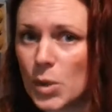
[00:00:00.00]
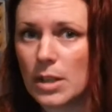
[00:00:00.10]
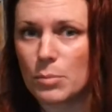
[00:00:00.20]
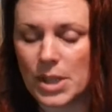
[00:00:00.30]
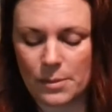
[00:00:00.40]

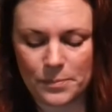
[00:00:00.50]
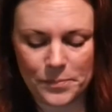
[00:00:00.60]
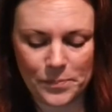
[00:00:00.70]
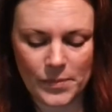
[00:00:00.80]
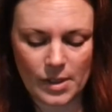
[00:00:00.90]
will be.
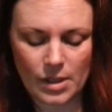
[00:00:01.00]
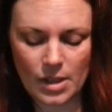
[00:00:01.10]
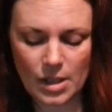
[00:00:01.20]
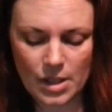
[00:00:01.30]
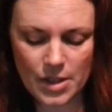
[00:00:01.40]

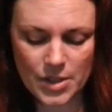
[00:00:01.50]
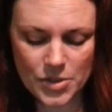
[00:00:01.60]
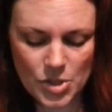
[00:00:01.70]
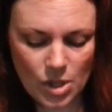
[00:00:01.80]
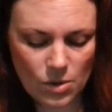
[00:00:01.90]

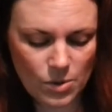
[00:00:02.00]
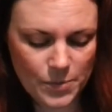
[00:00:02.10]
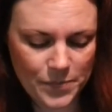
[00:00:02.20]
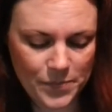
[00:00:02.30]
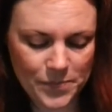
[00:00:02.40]
So
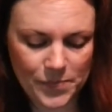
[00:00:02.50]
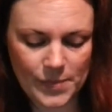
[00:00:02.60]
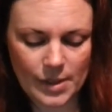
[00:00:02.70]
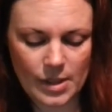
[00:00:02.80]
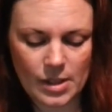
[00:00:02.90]

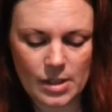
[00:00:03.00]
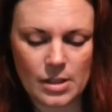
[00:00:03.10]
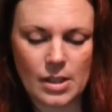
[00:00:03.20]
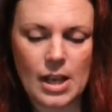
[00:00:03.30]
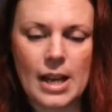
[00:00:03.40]

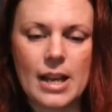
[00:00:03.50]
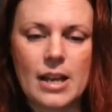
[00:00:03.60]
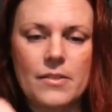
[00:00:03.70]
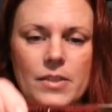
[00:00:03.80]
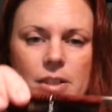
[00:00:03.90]
I have